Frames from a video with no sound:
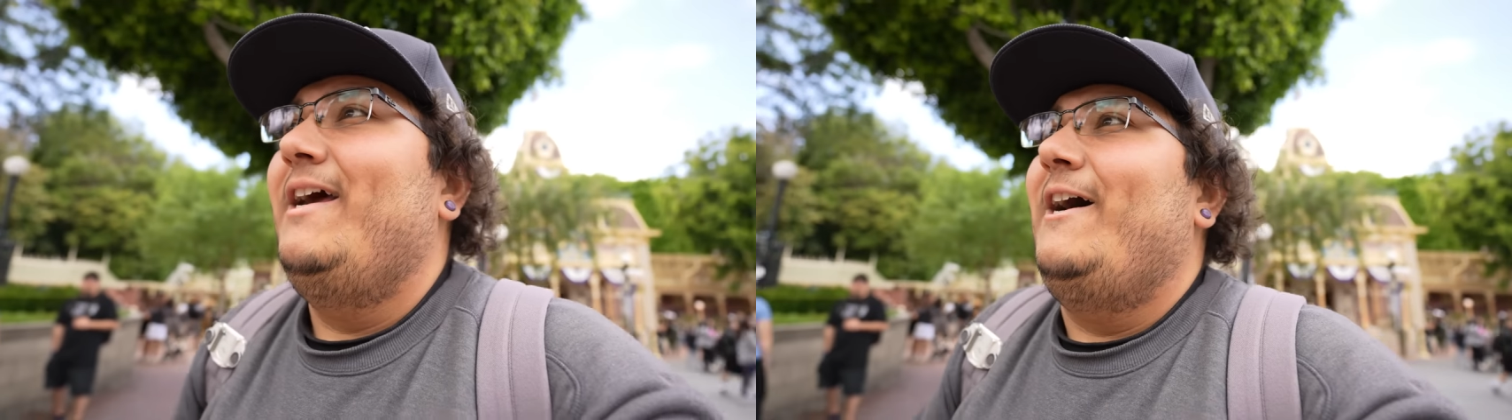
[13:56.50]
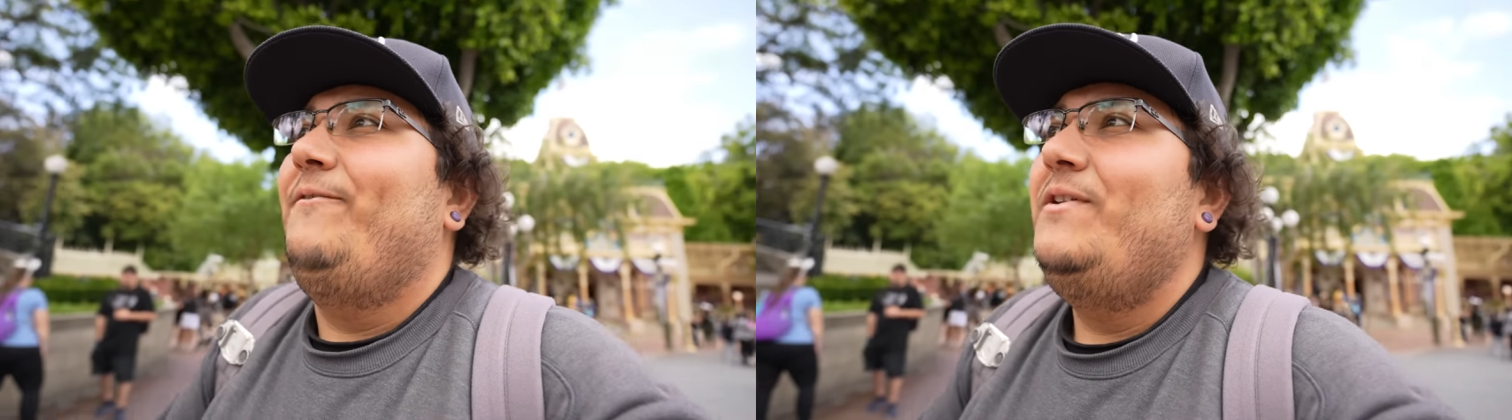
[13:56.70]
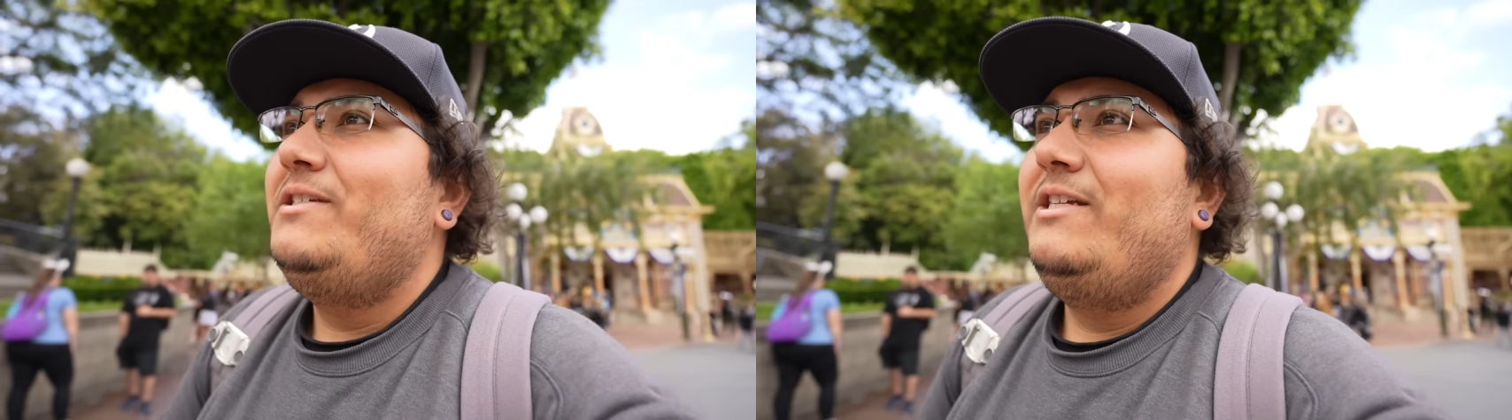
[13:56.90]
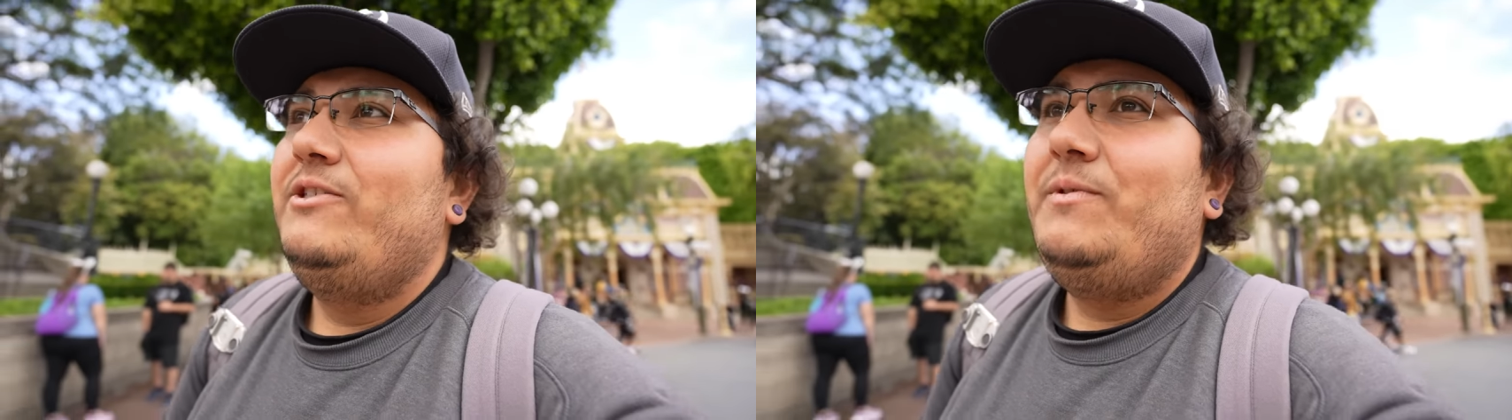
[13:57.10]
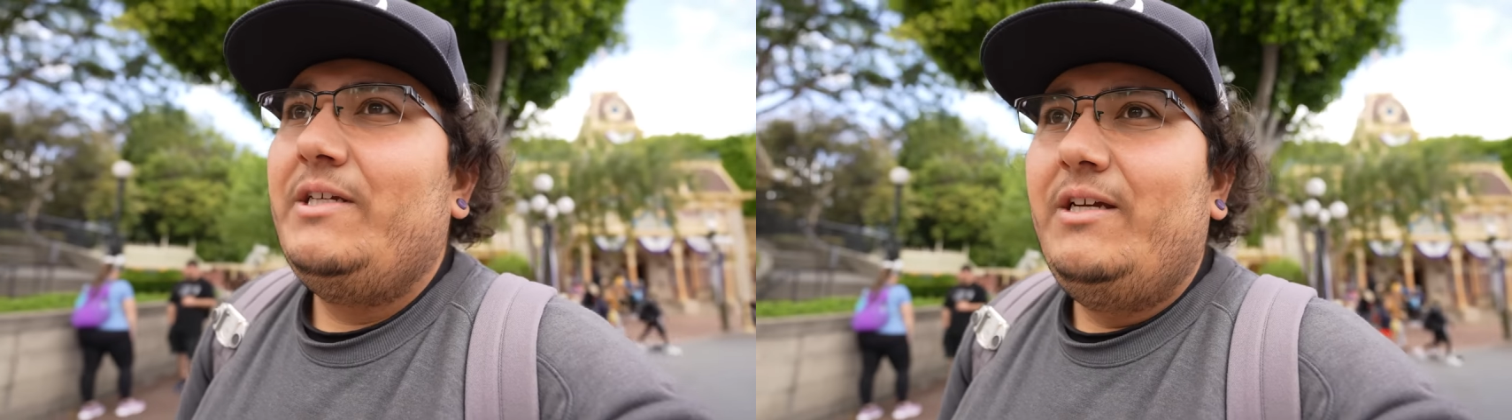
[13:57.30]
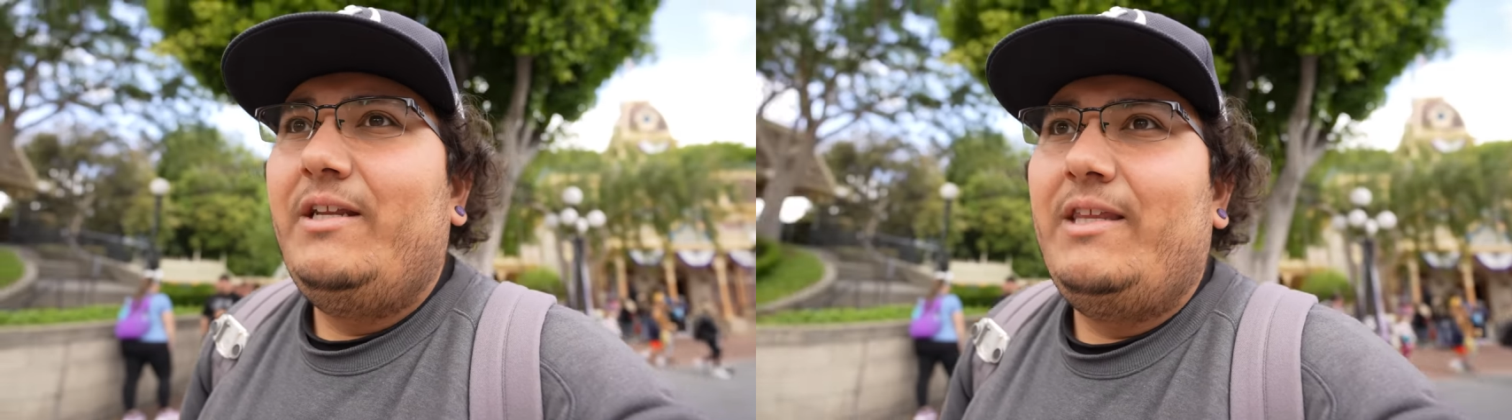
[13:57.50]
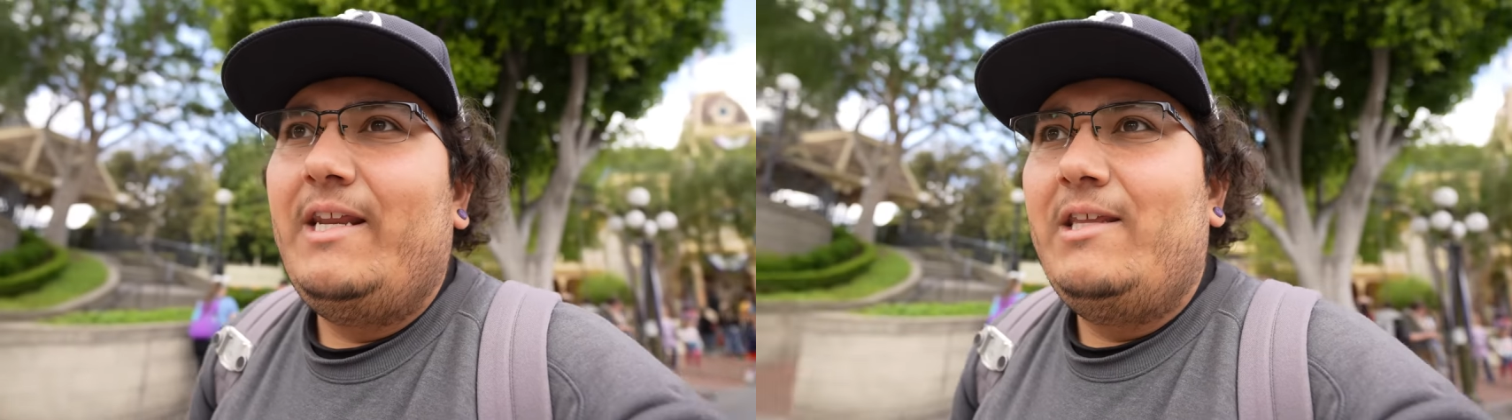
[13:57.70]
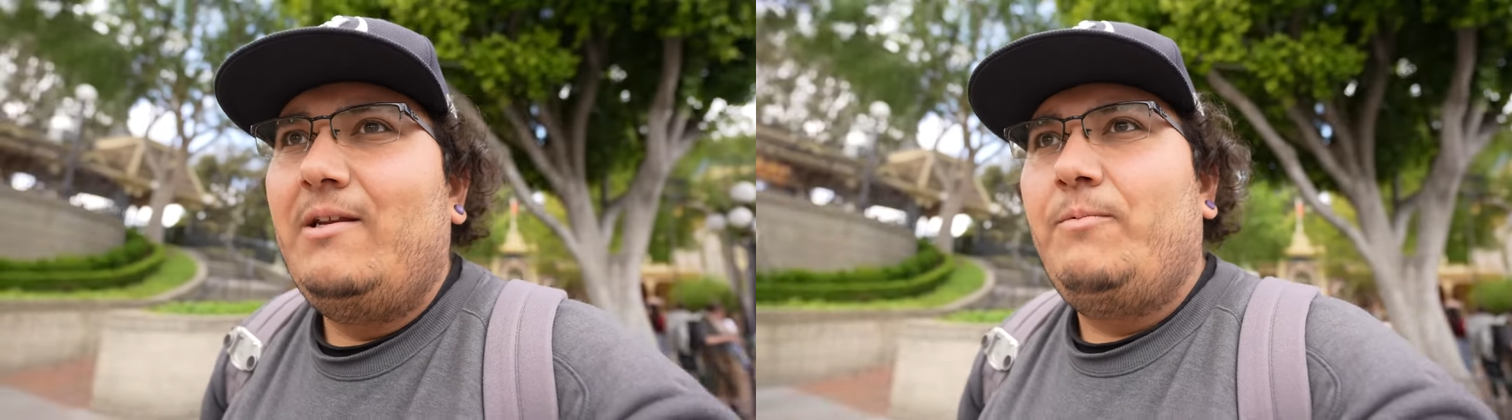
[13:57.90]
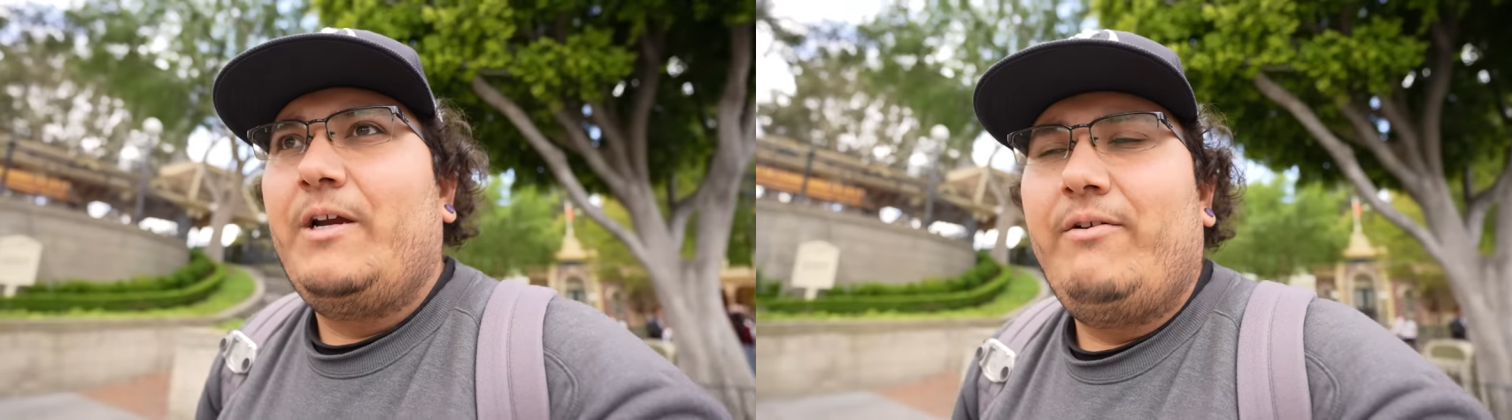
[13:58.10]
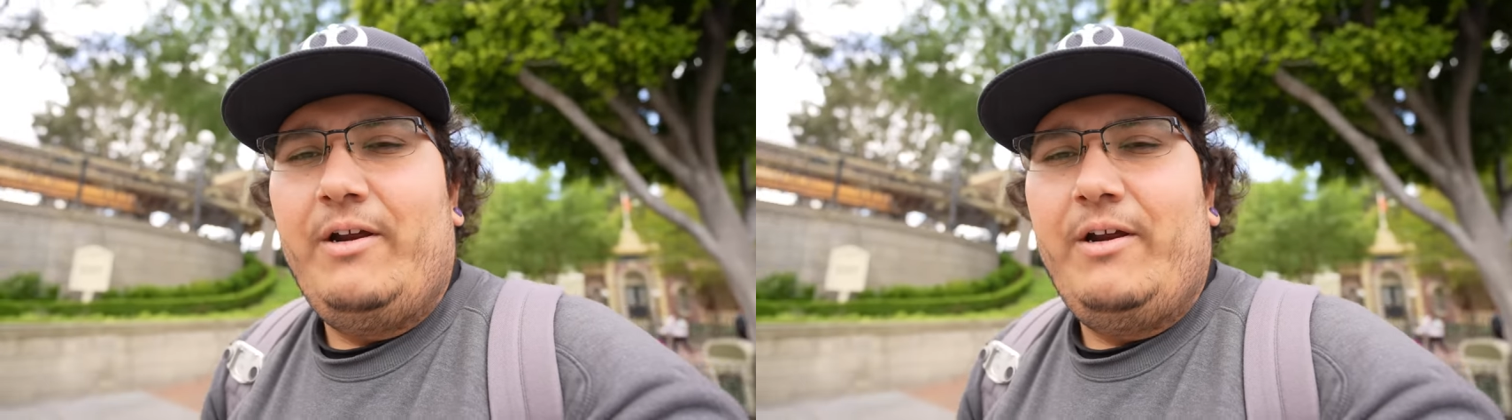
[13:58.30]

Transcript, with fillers: I finished it, it was really good, and then I ended up walking